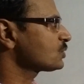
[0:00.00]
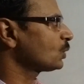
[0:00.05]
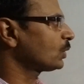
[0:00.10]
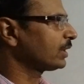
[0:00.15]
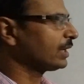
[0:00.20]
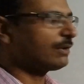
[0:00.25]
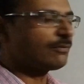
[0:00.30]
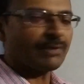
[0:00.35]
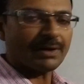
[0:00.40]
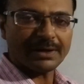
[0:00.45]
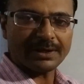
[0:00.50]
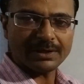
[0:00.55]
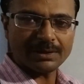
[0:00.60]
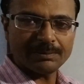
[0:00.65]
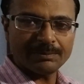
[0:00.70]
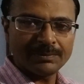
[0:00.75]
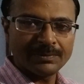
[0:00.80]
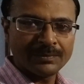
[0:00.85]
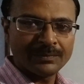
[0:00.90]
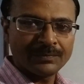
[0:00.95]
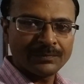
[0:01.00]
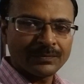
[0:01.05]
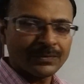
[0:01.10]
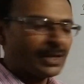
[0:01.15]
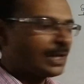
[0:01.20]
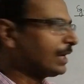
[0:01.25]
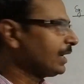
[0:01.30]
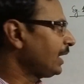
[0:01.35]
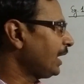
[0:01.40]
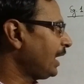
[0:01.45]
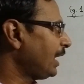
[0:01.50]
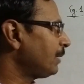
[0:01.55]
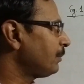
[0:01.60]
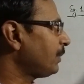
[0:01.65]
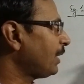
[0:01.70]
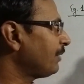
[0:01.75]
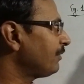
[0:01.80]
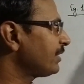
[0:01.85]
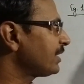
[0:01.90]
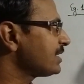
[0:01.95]
so only one term, and
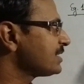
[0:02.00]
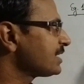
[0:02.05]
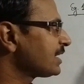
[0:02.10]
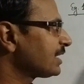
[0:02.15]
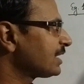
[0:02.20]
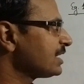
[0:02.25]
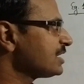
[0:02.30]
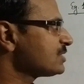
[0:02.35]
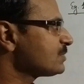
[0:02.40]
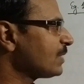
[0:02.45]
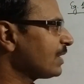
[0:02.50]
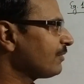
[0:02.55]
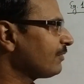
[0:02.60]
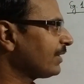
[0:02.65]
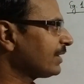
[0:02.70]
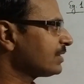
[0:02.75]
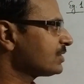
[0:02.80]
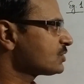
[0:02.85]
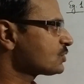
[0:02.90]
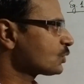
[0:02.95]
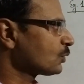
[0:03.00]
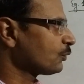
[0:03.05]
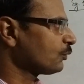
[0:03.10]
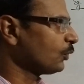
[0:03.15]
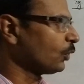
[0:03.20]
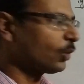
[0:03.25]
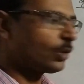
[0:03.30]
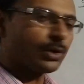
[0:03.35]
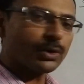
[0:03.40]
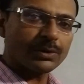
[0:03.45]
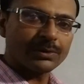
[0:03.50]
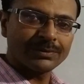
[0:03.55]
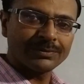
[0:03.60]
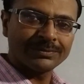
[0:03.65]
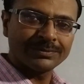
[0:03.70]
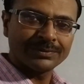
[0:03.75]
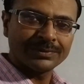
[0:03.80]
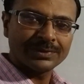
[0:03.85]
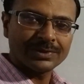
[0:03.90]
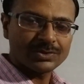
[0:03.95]
power is increased by 1, so 4.
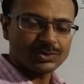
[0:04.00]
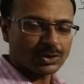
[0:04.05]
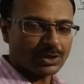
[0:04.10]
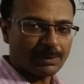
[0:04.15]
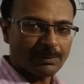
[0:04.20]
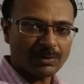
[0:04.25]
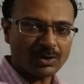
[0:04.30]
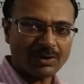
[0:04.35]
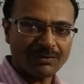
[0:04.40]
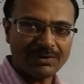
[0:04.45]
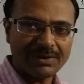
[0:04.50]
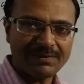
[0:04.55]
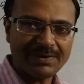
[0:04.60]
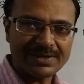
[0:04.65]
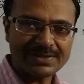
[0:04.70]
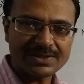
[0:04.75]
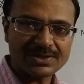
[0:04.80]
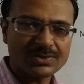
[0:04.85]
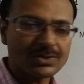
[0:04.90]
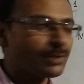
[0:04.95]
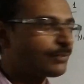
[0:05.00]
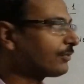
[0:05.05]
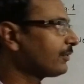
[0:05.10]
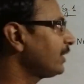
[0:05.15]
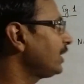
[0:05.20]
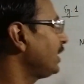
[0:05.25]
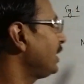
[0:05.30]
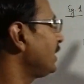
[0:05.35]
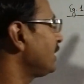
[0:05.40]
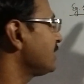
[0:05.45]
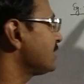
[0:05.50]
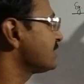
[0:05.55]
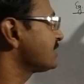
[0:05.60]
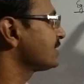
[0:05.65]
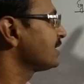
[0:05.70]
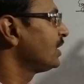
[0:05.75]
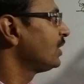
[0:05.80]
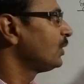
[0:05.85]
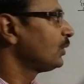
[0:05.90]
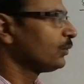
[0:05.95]
So number of divisors of 8
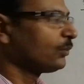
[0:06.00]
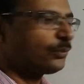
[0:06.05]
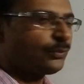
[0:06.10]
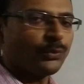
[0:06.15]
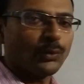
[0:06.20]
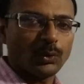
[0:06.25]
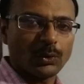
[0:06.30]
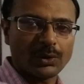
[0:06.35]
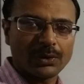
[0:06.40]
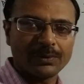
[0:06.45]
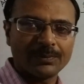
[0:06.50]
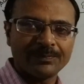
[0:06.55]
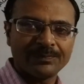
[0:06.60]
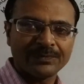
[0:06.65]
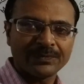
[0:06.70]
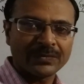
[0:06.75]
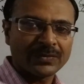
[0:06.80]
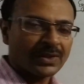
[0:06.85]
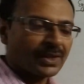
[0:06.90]
is 4.